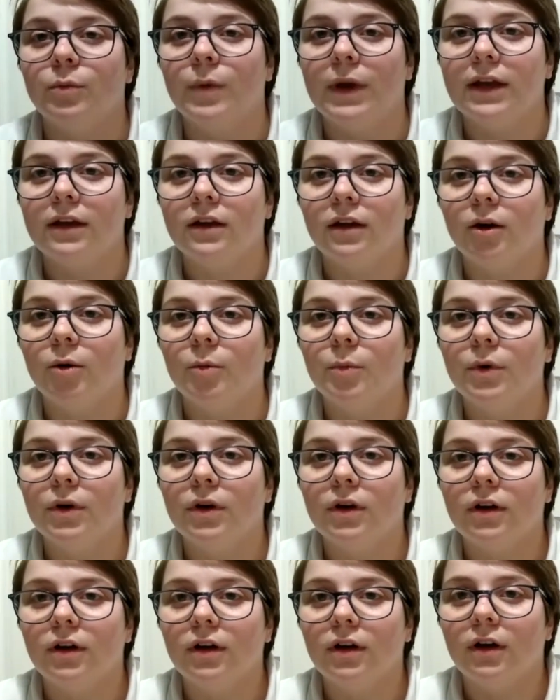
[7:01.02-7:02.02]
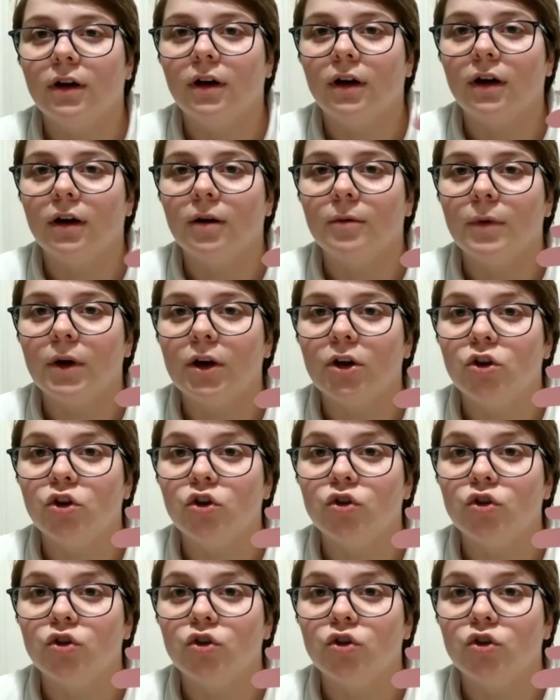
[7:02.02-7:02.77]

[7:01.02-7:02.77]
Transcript: make up a